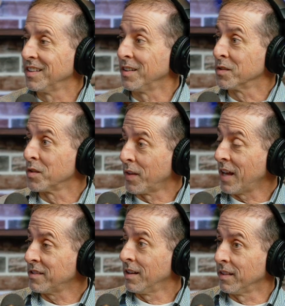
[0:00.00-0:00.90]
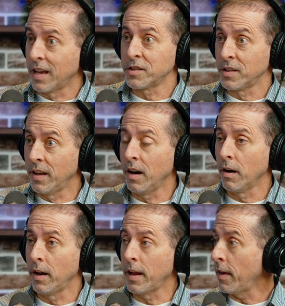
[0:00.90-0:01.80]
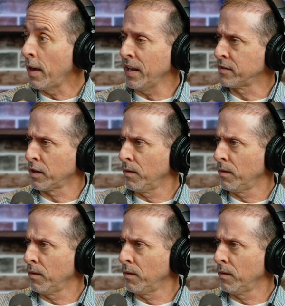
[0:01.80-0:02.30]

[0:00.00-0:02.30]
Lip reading: So that's a lesson there, and I think